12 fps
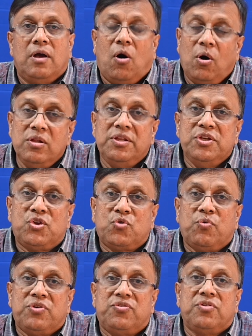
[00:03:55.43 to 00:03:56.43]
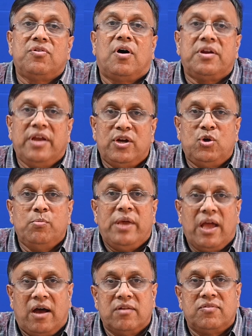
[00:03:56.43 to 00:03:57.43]
All these questions are yet to be
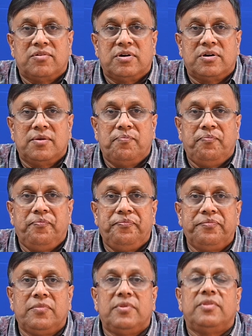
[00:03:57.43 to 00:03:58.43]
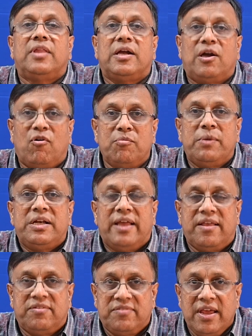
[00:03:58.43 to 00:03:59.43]
answered. The government
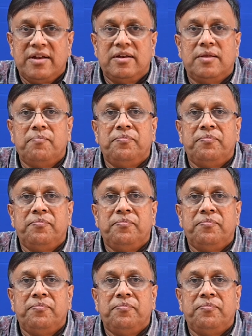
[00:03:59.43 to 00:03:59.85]
has said